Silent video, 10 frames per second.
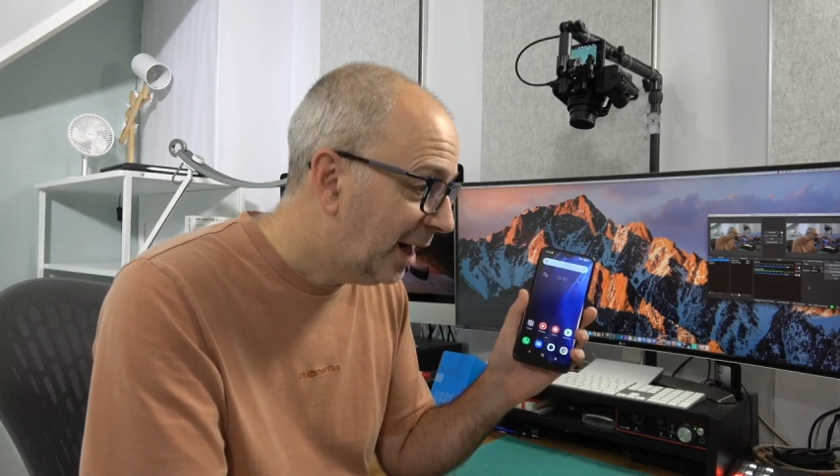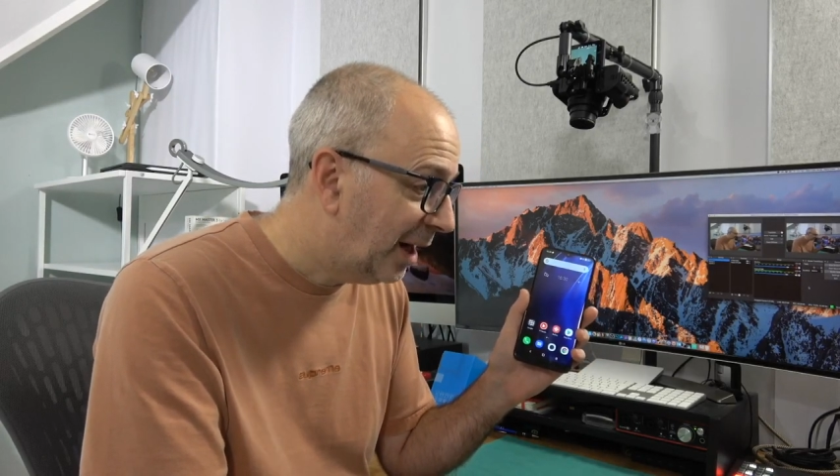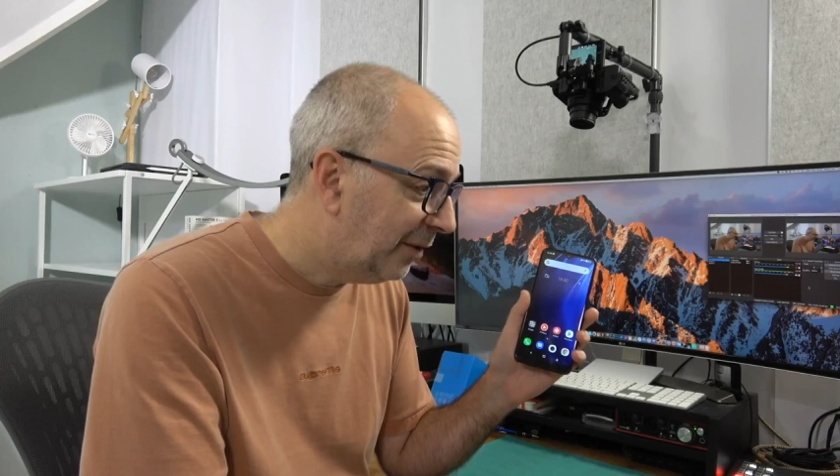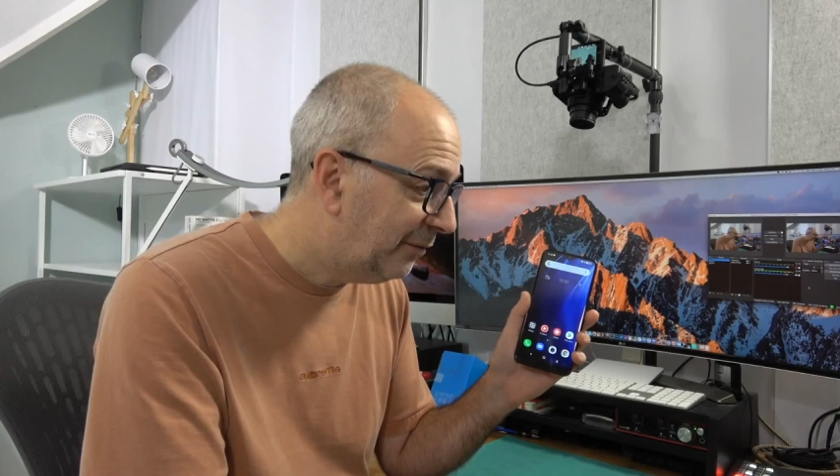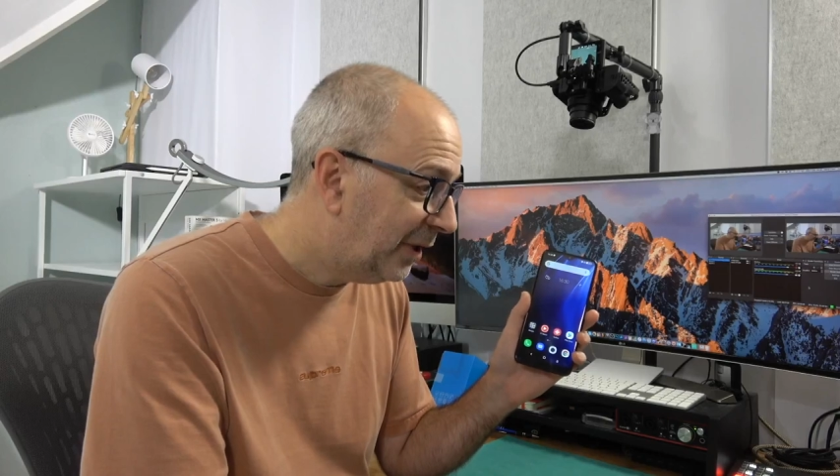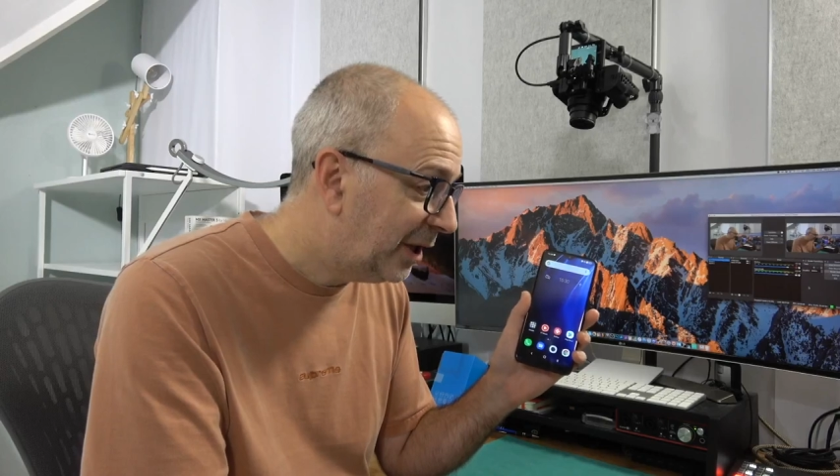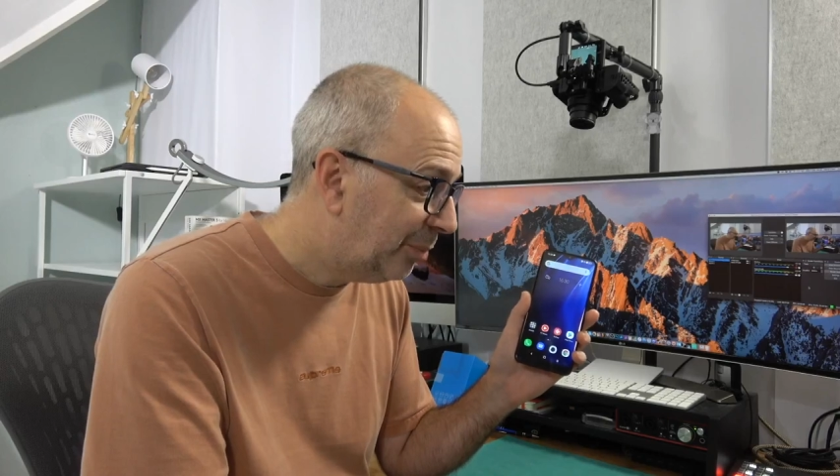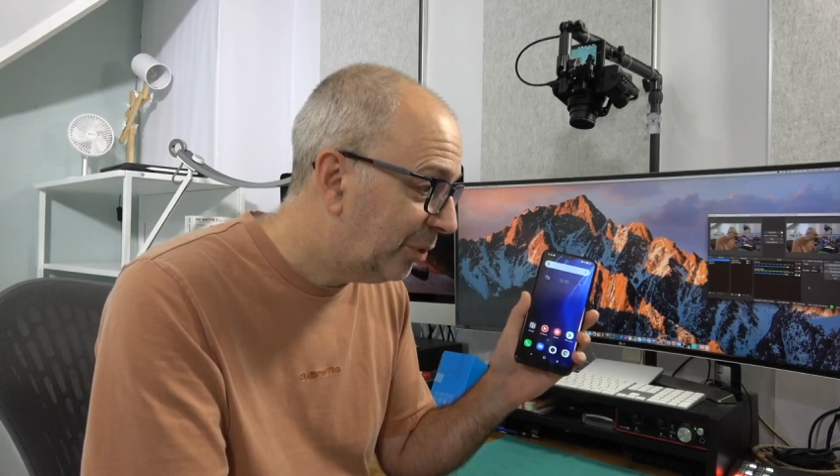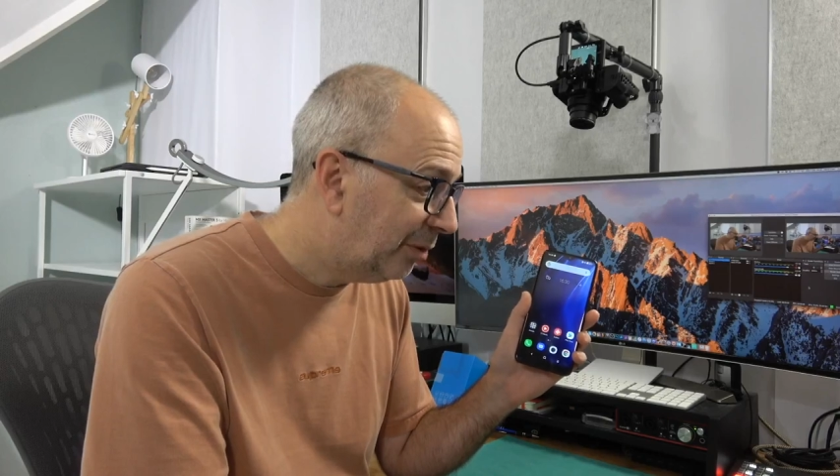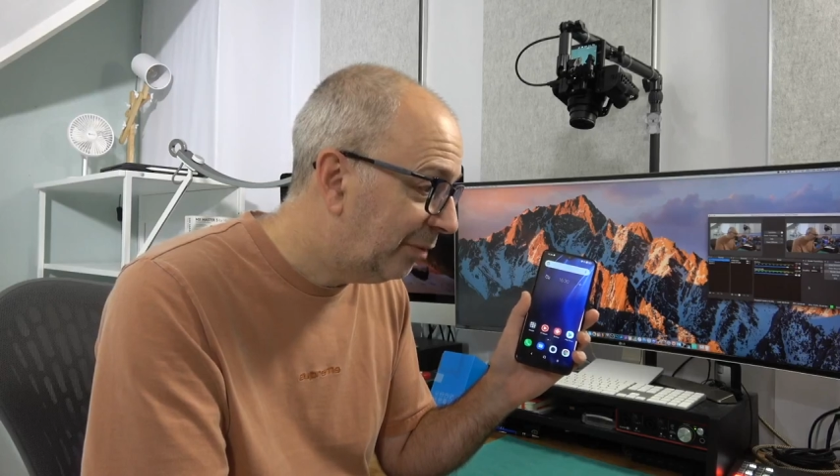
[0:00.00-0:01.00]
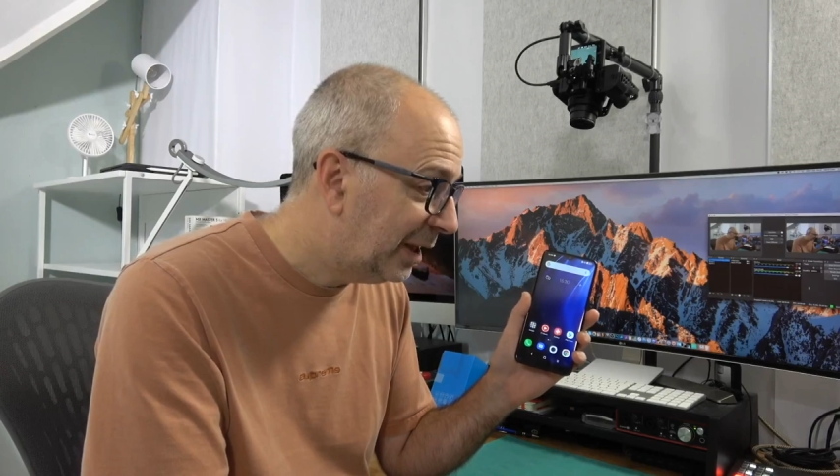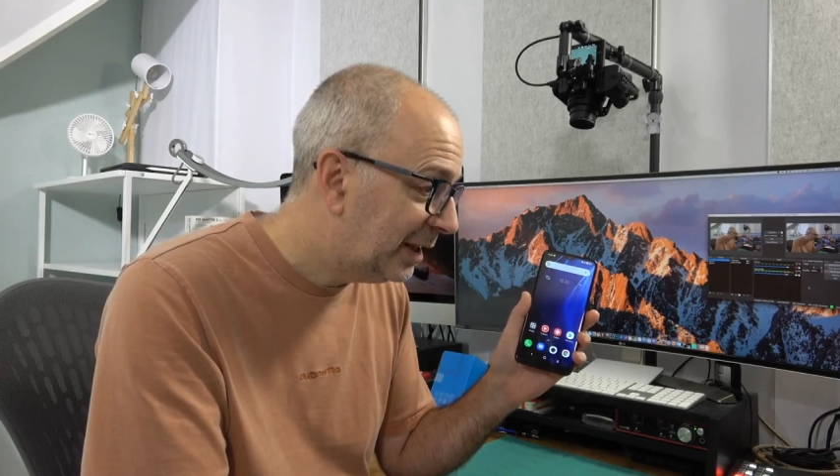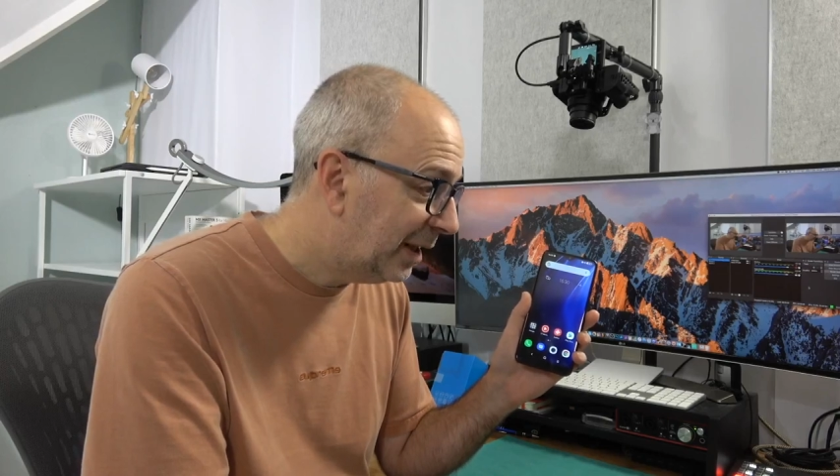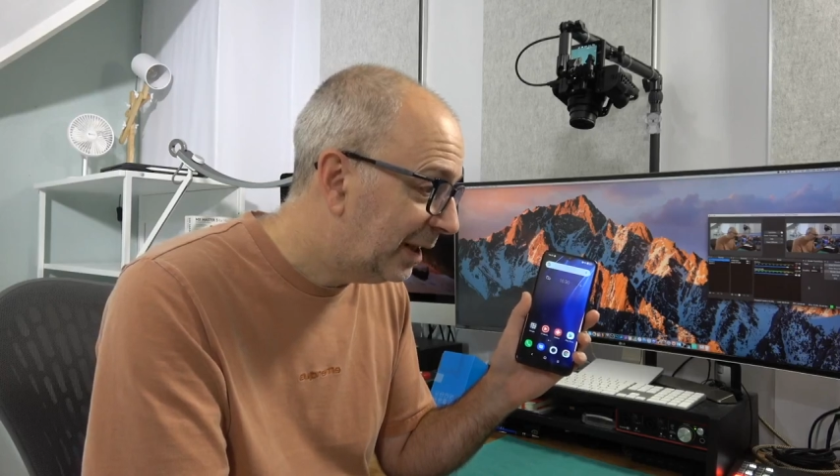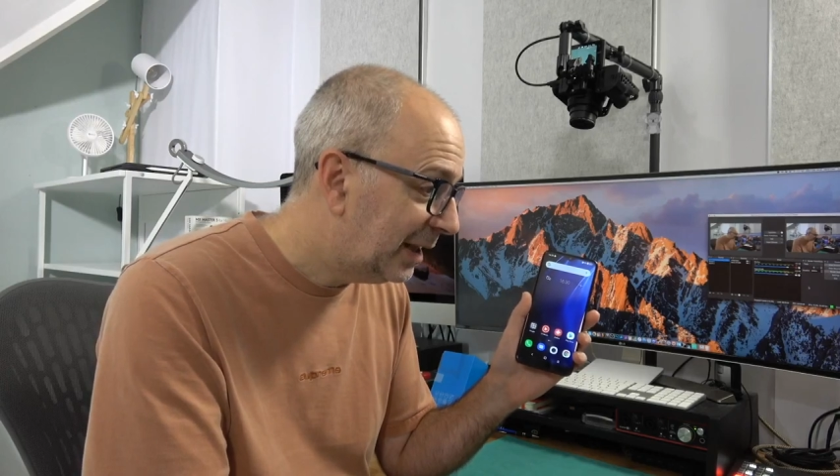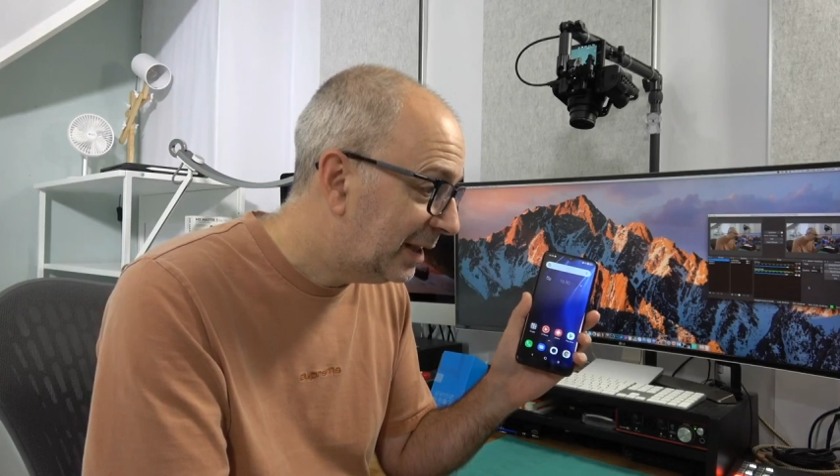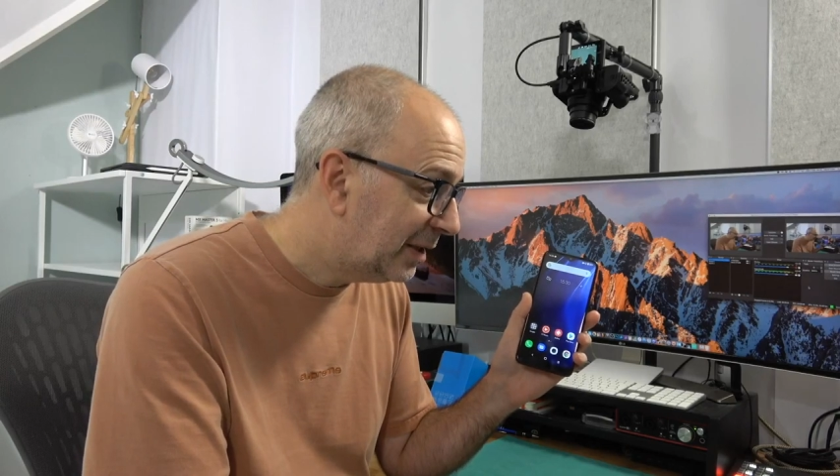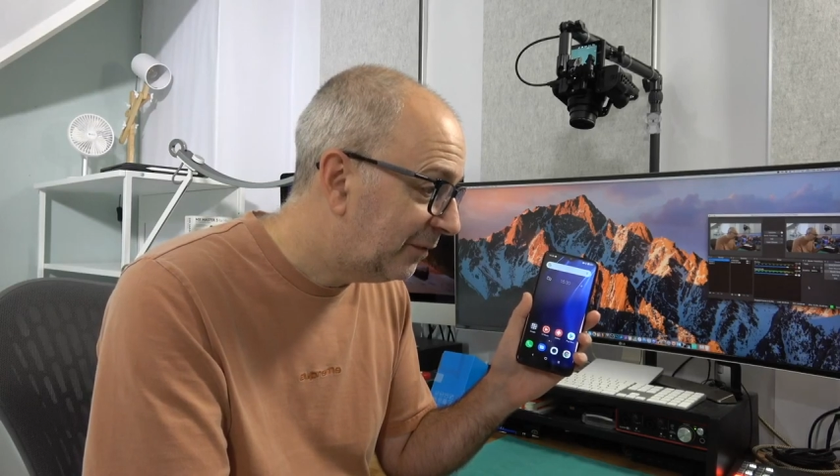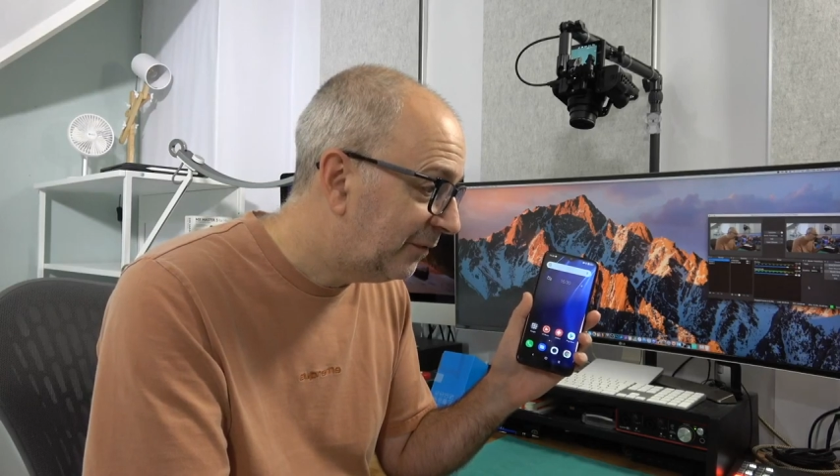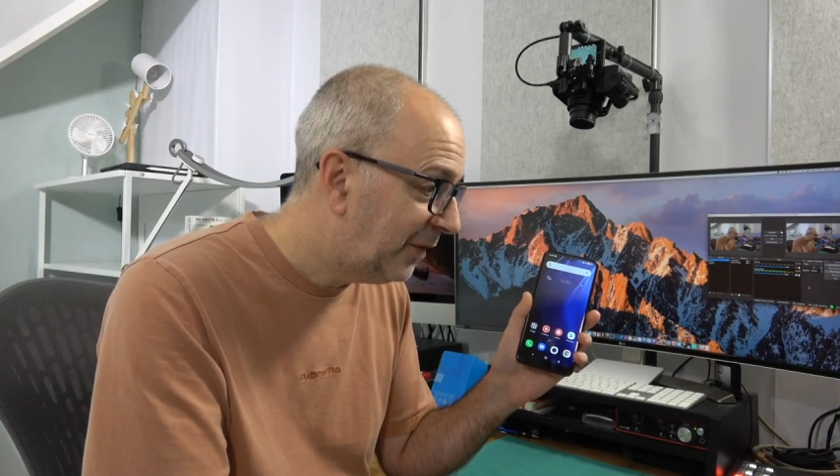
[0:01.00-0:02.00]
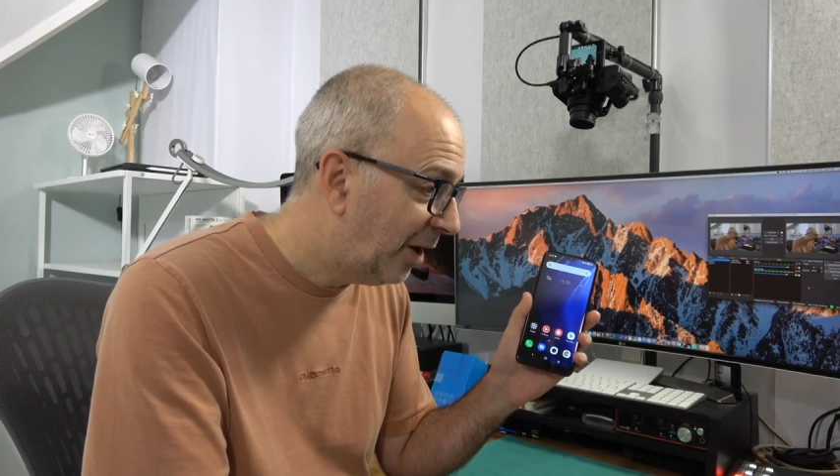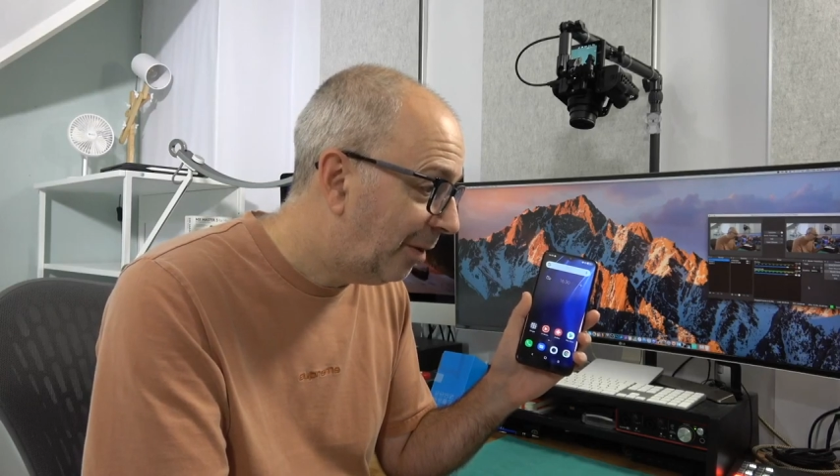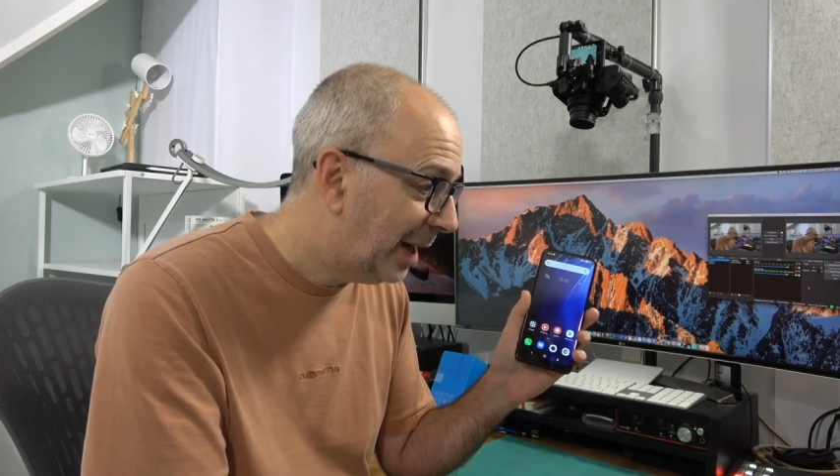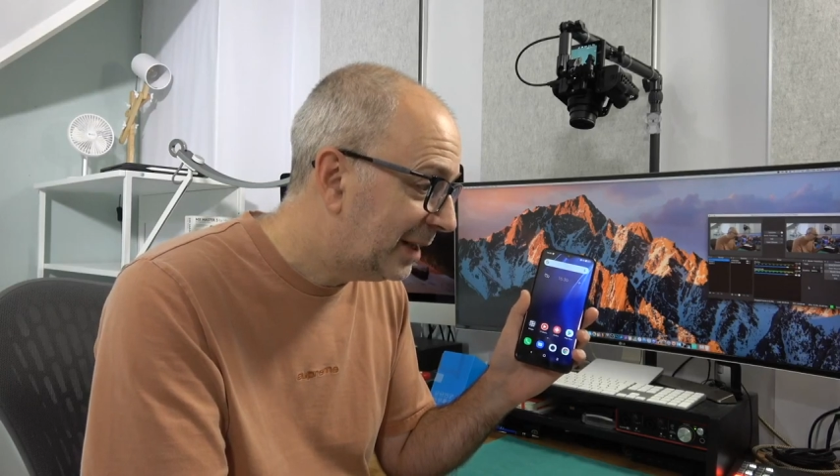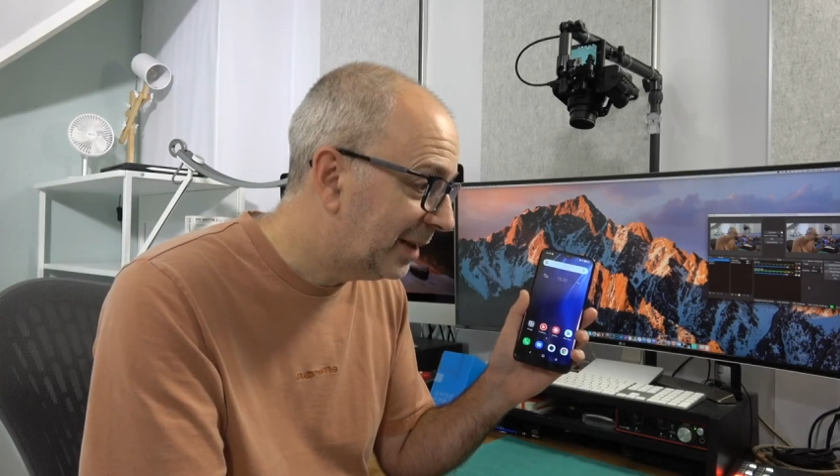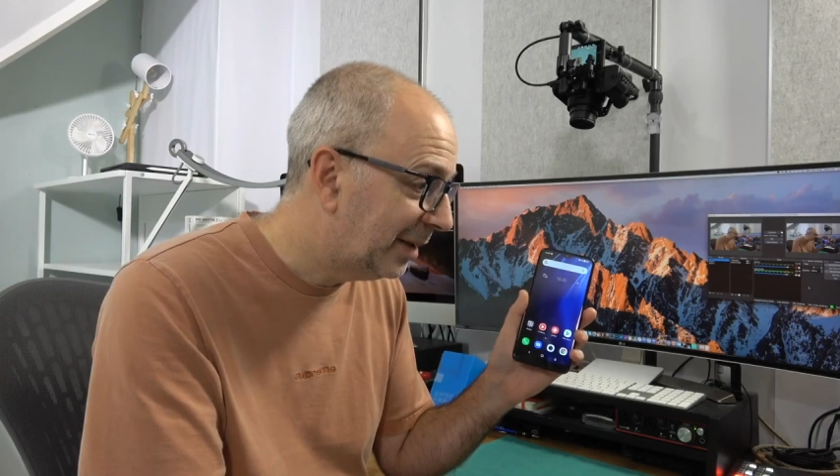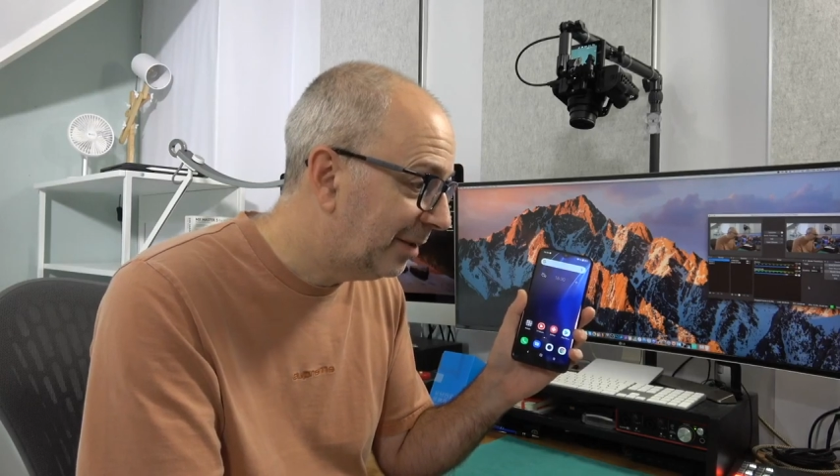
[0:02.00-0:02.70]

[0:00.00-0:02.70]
Uh, fingerprint reader is far better